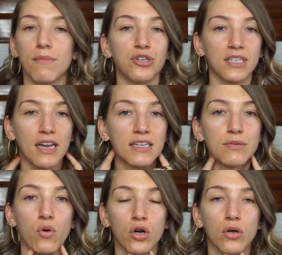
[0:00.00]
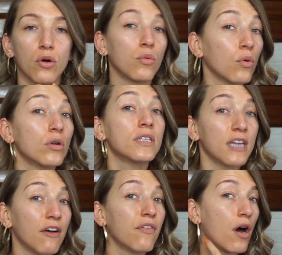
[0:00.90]
just kind of some hormonal
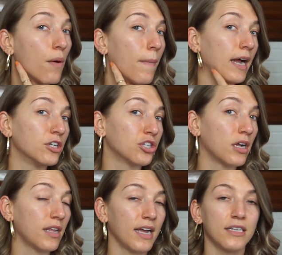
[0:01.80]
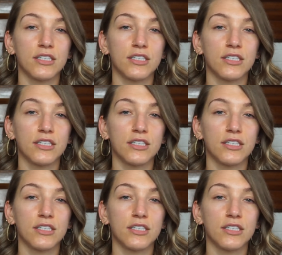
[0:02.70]
stuff on my jawline.